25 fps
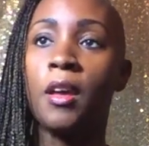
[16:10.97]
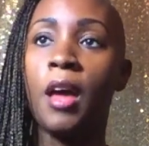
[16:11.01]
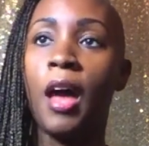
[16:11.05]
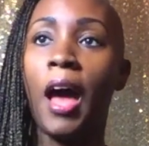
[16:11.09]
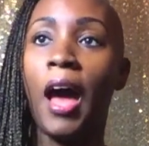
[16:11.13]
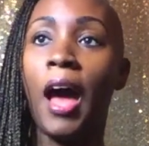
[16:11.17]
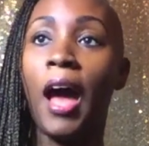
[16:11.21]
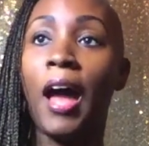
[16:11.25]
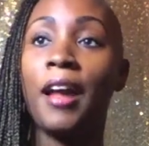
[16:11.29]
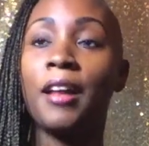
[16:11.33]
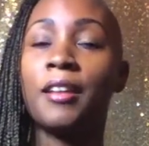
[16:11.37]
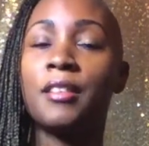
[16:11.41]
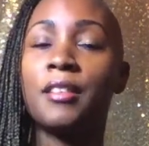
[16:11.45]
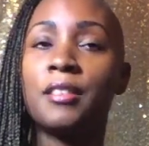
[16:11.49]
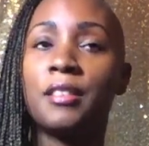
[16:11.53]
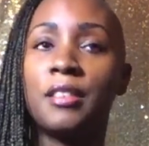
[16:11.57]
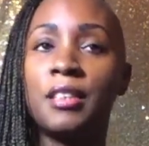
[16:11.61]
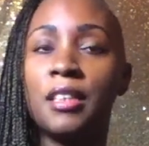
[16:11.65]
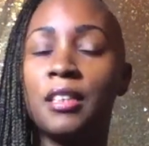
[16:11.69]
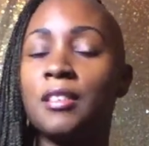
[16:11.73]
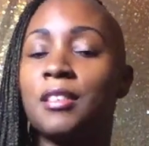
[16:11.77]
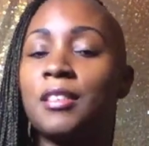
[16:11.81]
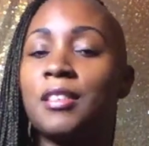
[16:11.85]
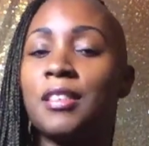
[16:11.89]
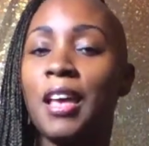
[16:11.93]
I
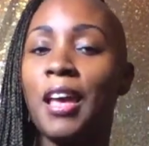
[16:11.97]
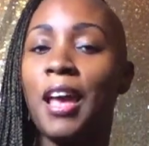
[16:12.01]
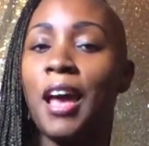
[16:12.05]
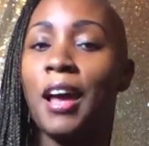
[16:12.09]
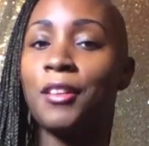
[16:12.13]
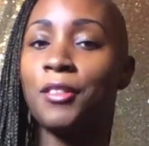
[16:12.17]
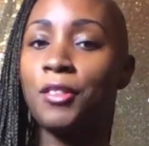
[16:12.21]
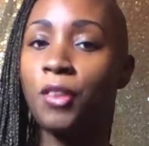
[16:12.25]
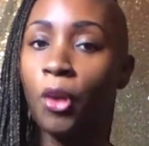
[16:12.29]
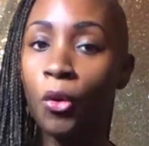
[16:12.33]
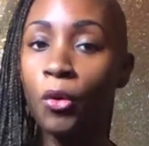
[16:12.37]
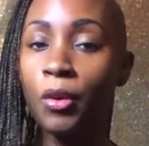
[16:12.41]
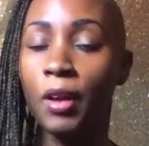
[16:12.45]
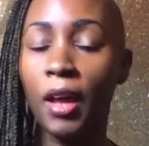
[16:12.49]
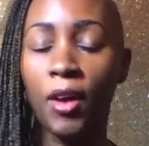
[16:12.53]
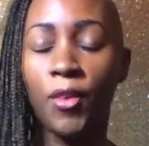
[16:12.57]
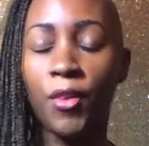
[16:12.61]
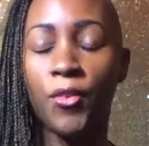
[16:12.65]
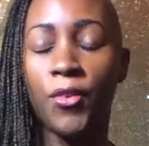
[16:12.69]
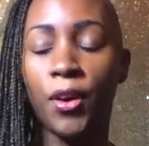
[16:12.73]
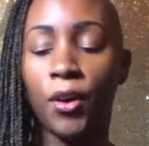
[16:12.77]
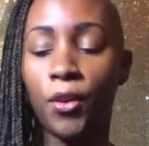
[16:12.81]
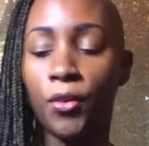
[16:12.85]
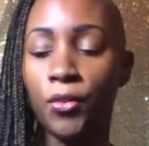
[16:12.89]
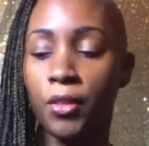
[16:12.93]
didn't say I don't have
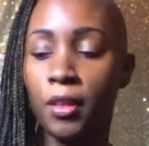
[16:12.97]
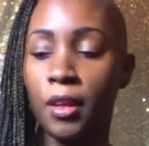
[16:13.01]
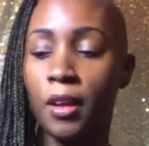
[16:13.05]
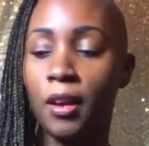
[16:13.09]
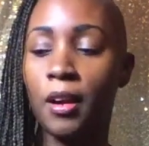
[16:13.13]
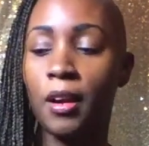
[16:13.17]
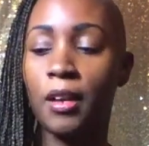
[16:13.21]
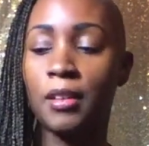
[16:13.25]
health care.